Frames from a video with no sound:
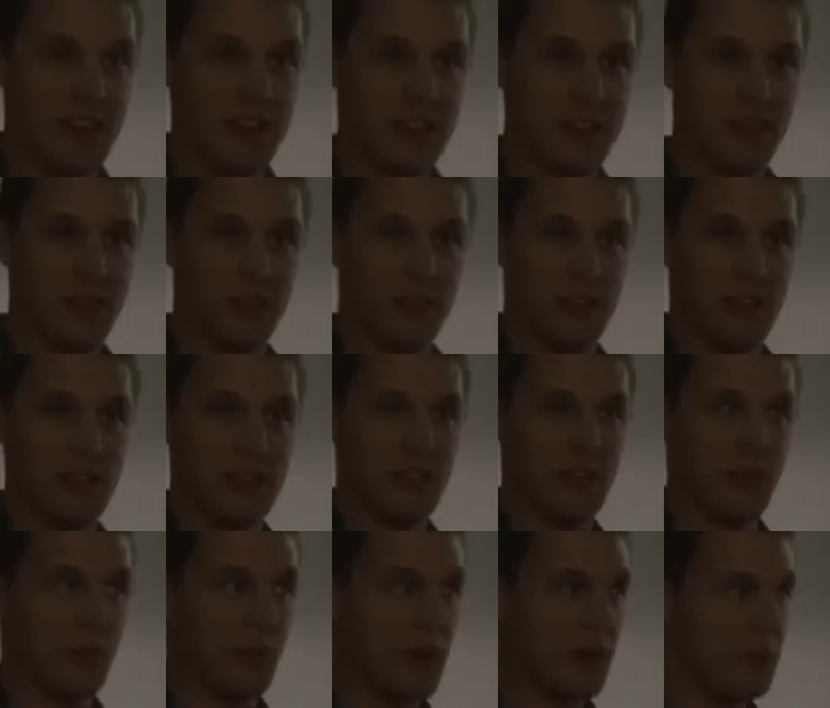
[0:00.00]
is that those kids
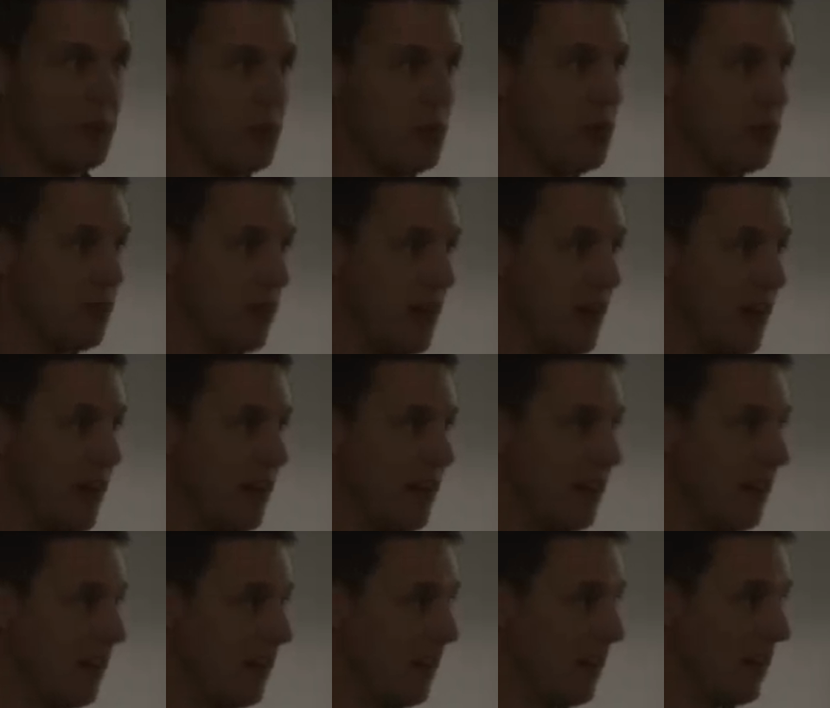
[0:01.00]
that want to move on,
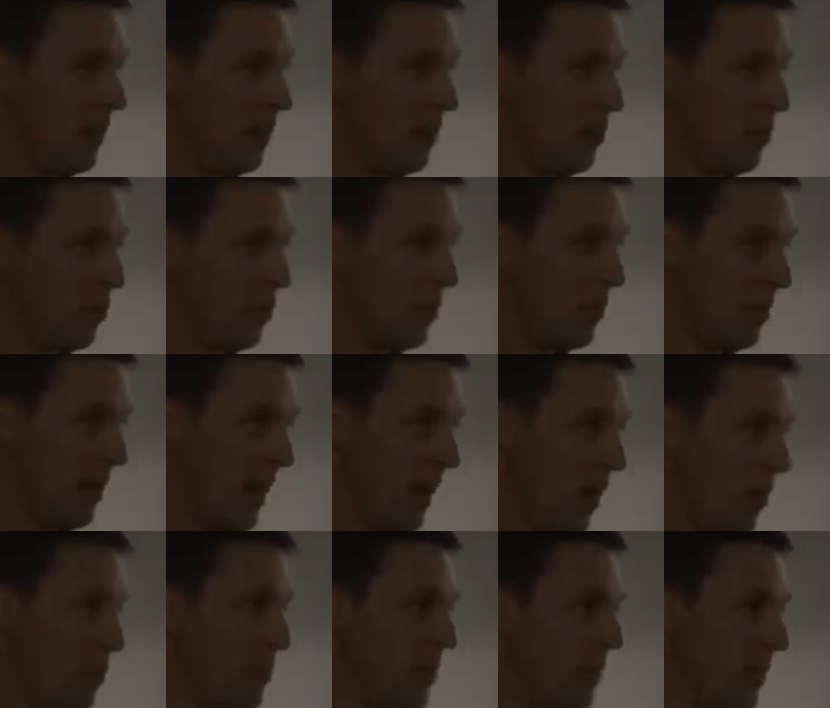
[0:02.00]
we're
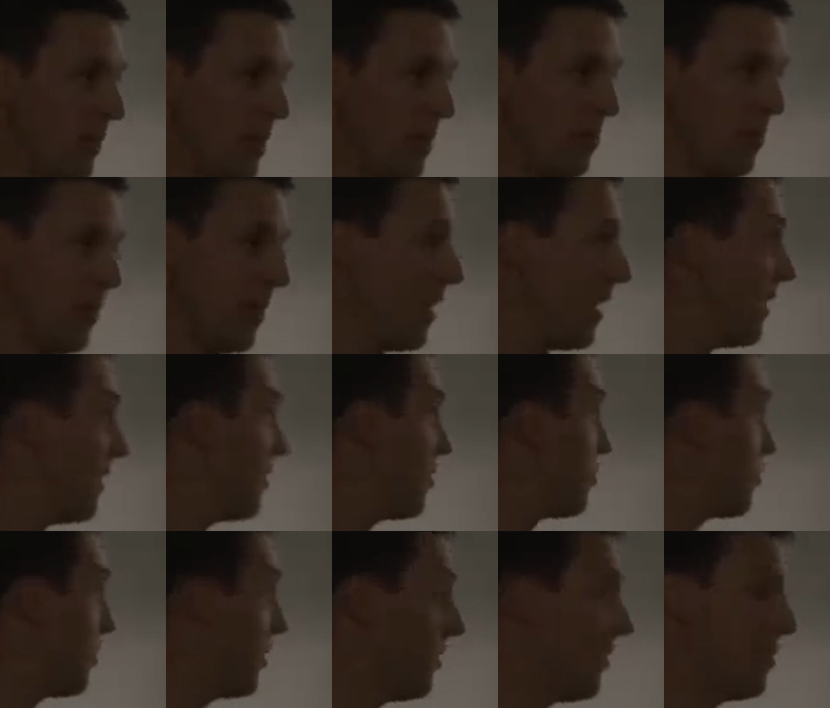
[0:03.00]
helping them, and they're
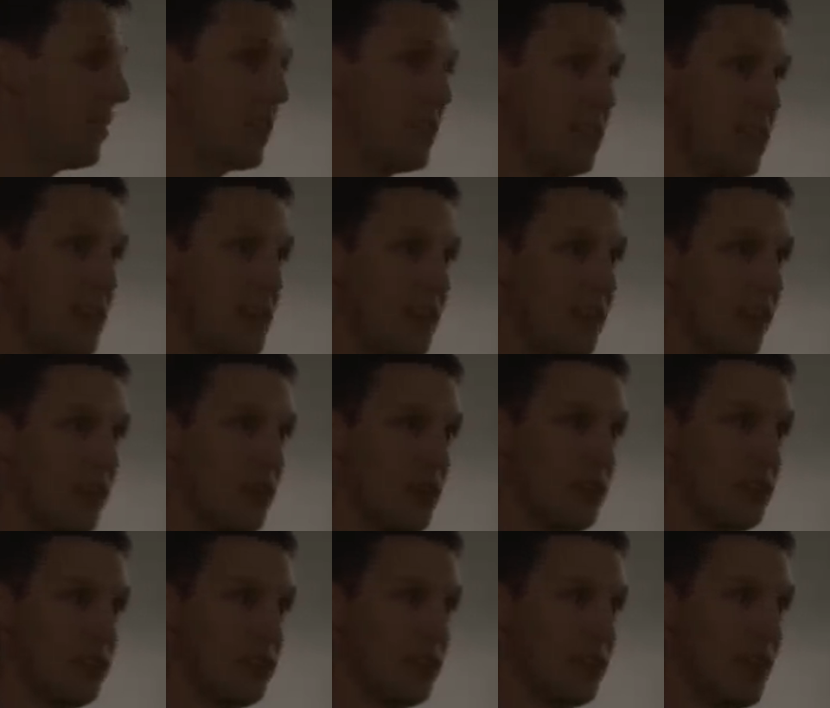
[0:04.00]
specifically taking
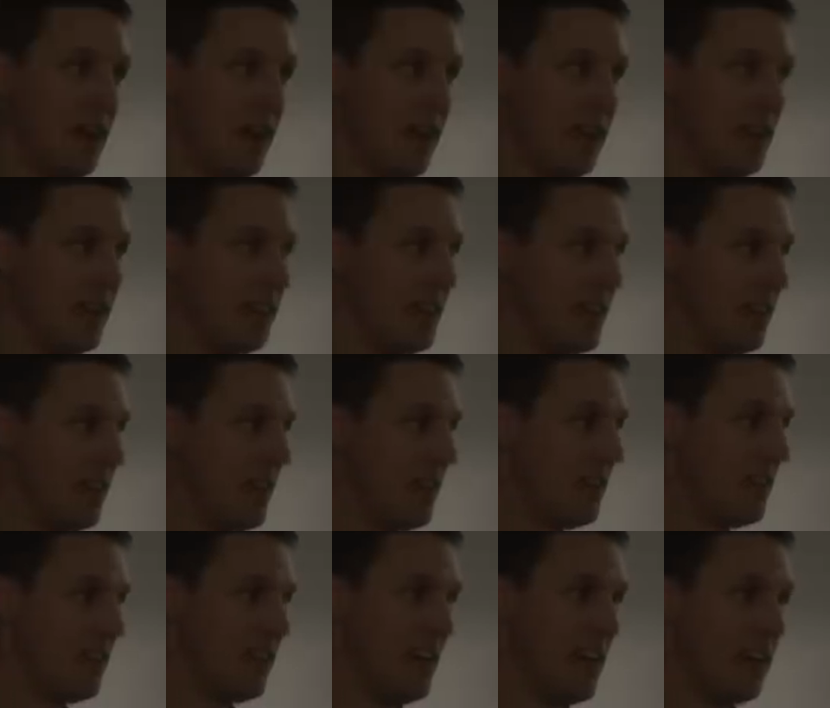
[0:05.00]
courses that they need
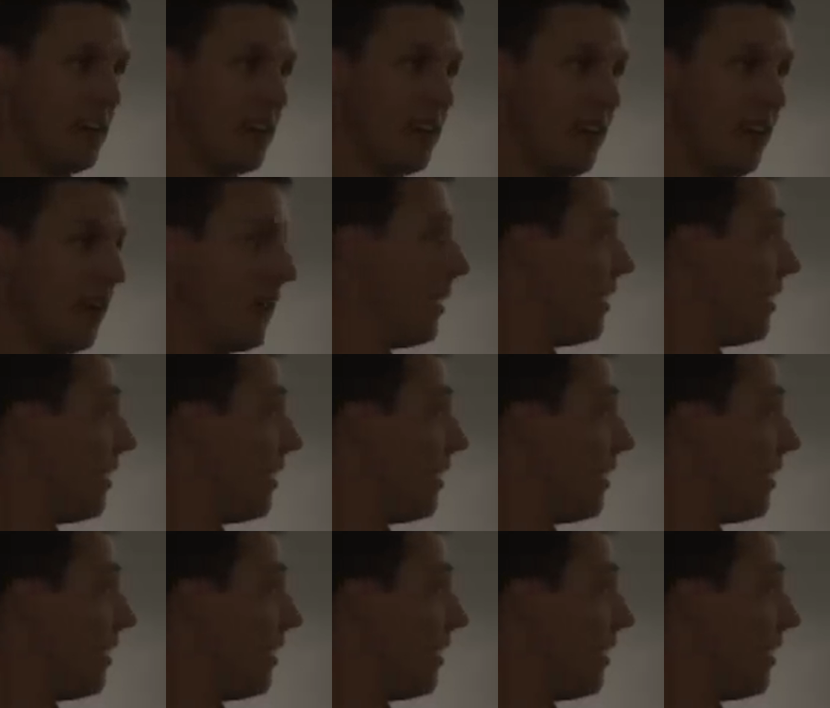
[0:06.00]
to take,